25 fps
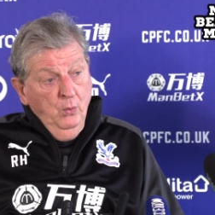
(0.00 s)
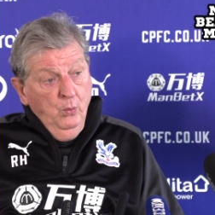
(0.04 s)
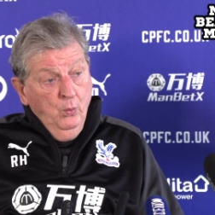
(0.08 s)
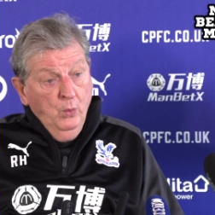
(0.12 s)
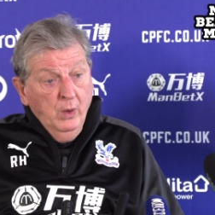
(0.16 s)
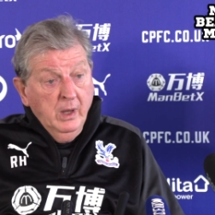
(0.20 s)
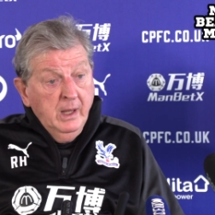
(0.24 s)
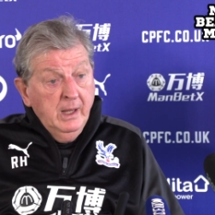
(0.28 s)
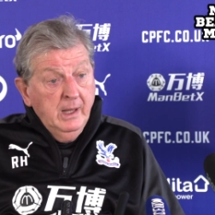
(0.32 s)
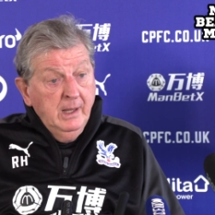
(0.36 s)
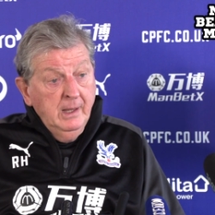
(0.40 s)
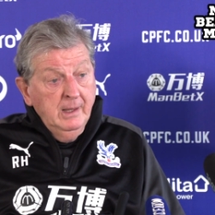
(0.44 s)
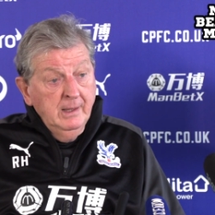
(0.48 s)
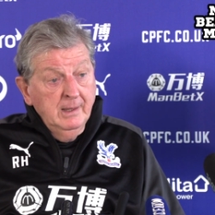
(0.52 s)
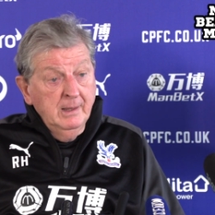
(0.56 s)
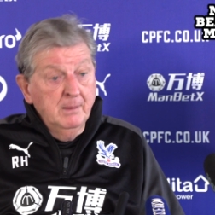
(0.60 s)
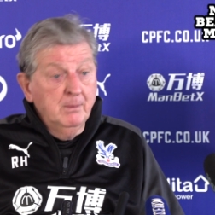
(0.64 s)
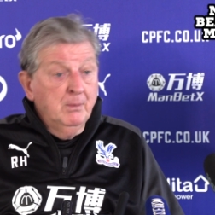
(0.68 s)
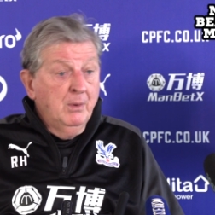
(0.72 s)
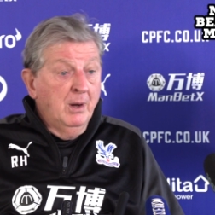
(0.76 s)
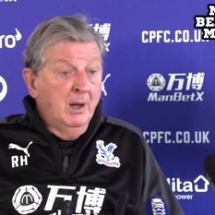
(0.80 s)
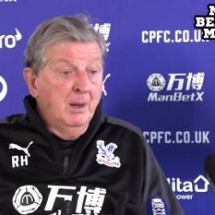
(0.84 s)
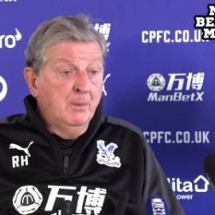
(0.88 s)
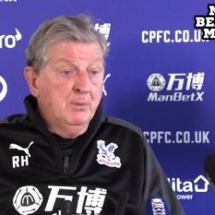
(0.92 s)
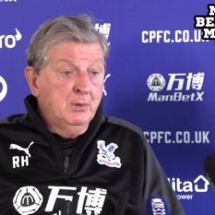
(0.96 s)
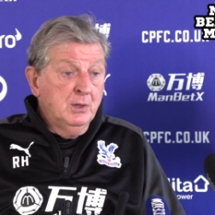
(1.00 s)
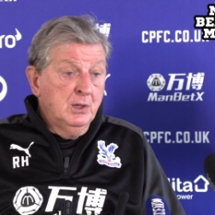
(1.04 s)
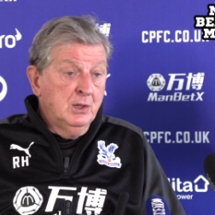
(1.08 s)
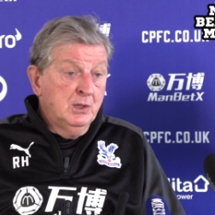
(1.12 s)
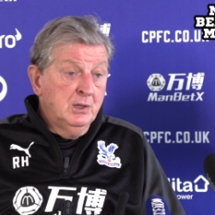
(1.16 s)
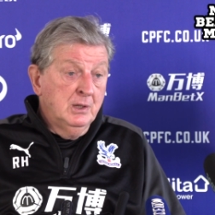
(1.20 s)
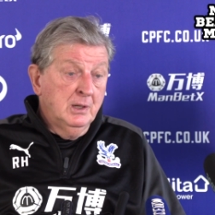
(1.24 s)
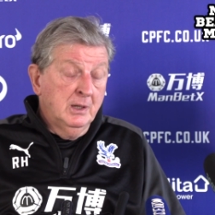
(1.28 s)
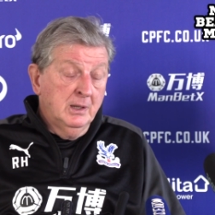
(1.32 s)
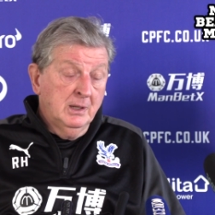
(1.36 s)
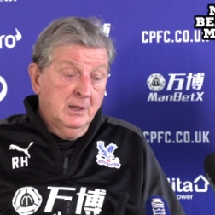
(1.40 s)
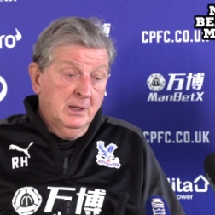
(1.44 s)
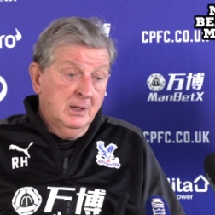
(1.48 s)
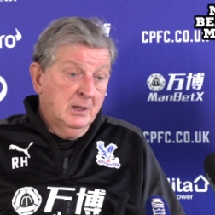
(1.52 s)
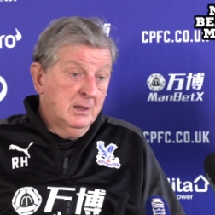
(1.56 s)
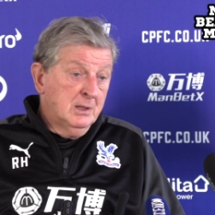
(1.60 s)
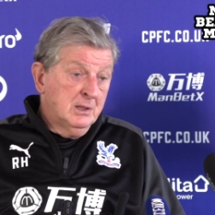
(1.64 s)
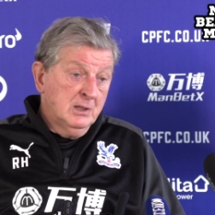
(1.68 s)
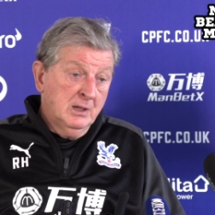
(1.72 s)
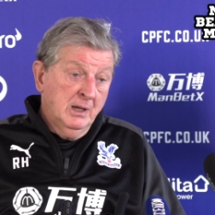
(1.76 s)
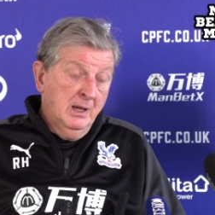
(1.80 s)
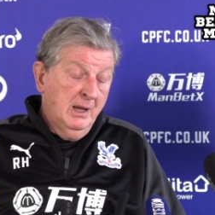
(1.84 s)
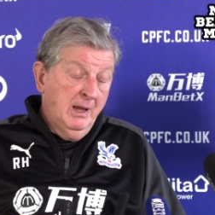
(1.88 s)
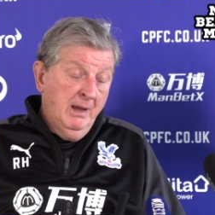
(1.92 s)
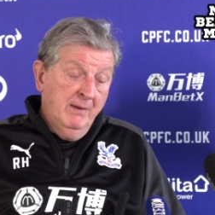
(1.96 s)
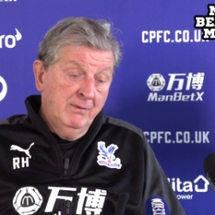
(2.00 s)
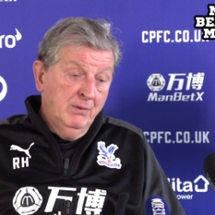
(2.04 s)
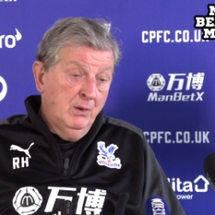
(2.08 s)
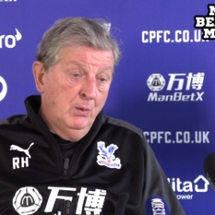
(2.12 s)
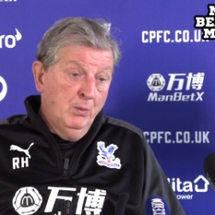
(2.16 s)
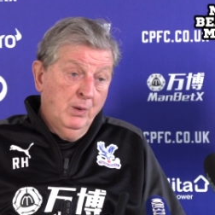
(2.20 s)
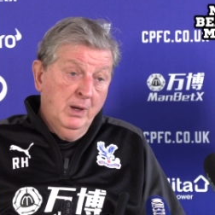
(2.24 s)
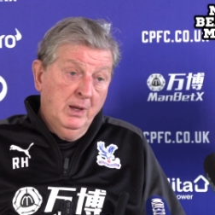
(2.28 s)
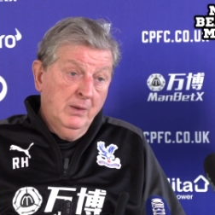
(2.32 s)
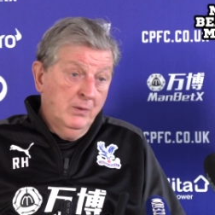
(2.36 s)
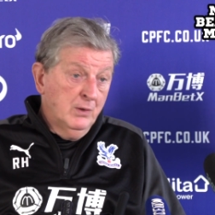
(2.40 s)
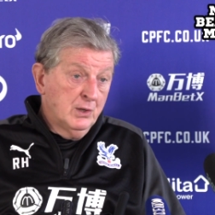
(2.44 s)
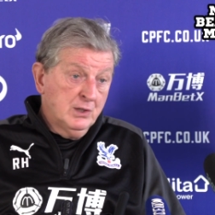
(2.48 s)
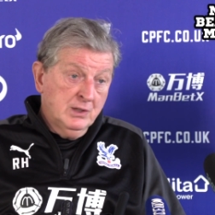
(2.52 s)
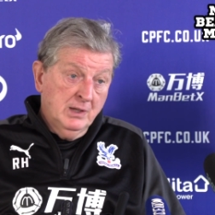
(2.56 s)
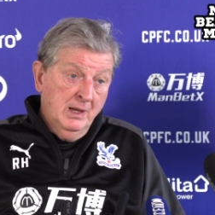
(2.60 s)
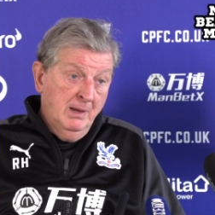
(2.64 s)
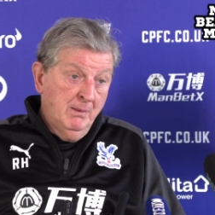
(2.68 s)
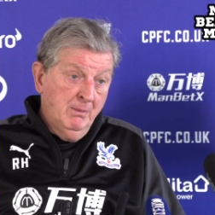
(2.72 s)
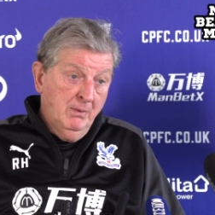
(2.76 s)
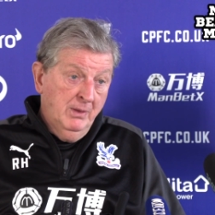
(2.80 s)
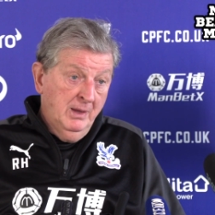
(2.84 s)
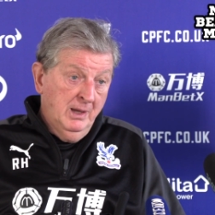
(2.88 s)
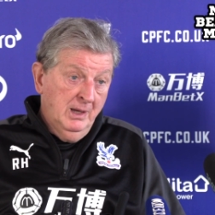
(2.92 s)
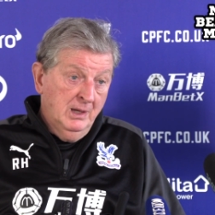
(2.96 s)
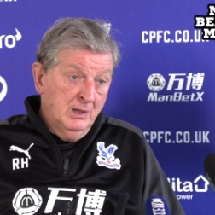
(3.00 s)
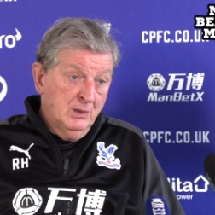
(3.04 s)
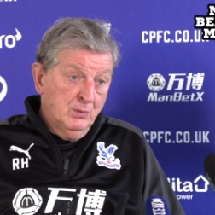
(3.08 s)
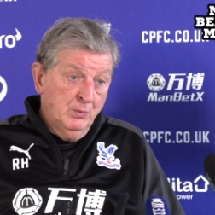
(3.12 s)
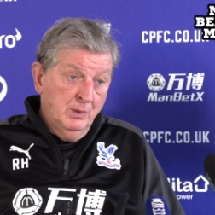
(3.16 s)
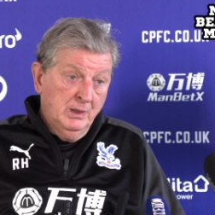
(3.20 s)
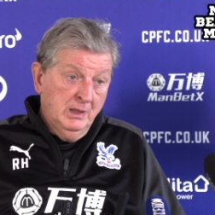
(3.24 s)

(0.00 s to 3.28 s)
we, in my position, are going to say every week the same things.